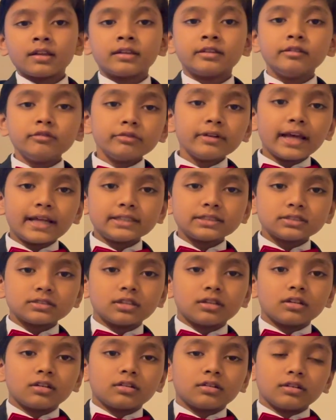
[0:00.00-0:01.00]
Newton's
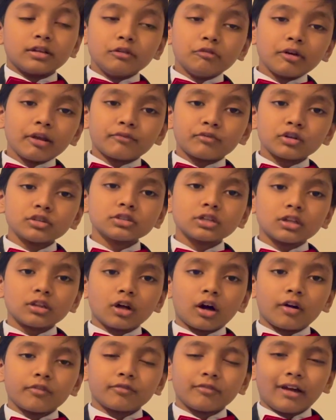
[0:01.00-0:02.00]
universal
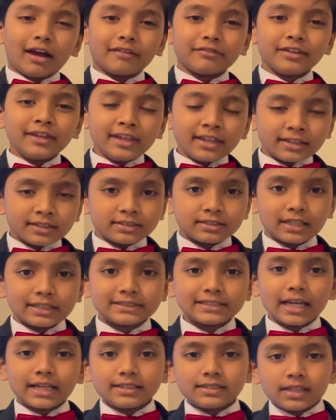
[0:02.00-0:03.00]
law of gravity
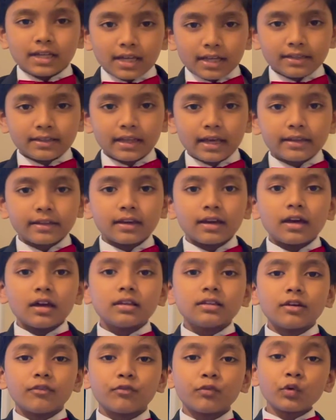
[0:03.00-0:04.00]
suggests that
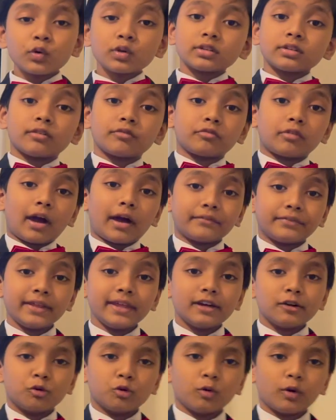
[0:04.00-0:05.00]
the force of
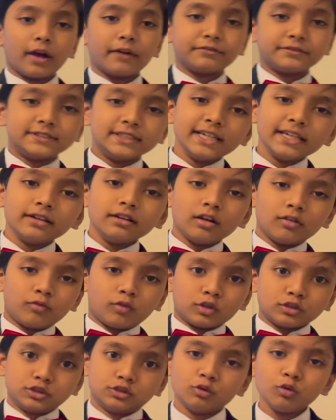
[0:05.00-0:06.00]
gravity, or Fg
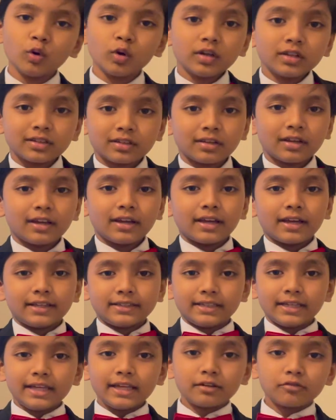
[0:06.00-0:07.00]
for short,
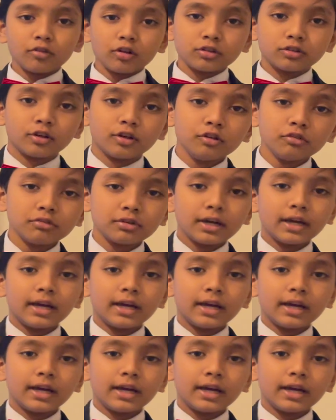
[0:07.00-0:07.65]
is equal to